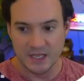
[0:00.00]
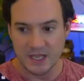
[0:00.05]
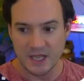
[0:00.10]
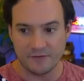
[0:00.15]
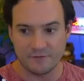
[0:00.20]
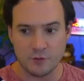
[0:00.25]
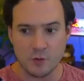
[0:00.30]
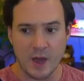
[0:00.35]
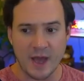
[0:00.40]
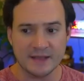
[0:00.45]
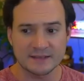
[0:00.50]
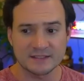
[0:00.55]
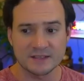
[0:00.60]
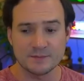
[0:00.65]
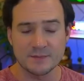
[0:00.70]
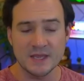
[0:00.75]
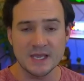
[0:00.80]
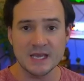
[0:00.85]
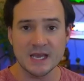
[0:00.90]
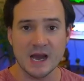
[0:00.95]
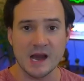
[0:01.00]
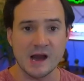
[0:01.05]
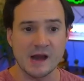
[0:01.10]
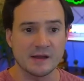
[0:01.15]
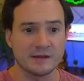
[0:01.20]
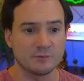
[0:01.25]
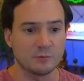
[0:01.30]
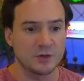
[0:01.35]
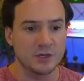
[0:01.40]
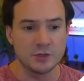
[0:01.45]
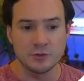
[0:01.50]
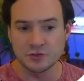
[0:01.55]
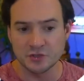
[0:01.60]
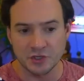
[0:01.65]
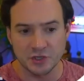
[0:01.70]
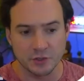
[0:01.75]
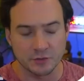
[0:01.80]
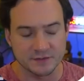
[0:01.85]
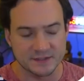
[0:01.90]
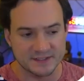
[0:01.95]
If you ask me, we
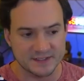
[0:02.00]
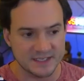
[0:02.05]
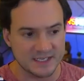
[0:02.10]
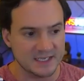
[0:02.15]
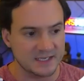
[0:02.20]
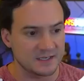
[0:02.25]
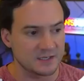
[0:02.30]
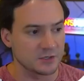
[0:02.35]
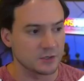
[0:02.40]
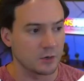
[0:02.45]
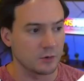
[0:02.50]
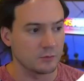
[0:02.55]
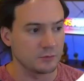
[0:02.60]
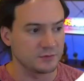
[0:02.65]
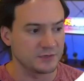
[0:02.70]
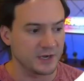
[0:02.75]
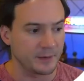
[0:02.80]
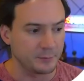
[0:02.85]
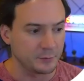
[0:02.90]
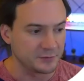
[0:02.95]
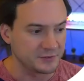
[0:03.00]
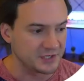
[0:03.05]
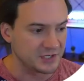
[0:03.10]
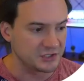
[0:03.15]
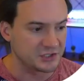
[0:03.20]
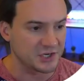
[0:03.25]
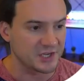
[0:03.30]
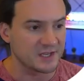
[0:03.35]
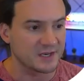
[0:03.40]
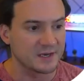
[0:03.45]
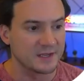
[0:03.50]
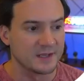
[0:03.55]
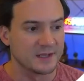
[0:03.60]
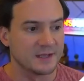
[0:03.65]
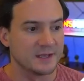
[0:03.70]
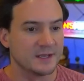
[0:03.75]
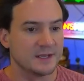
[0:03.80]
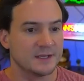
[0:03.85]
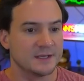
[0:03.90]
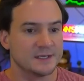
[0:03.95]
usually don't see, double digit
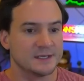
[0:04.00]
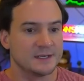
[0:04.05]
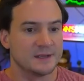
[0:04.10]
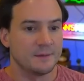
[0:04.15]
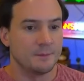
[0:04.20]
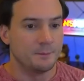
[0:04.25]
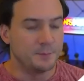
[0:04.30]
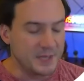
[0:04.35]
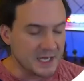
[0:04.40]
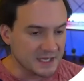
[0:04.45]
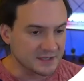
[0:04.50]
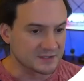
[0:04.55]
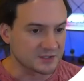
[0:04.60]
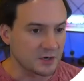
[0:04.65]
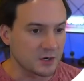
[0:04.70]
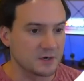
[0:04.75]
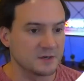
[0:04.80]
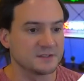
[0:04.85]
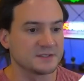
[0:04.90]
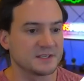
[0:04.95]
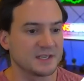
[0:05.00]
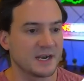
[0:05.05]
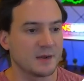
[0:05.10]
BSRs.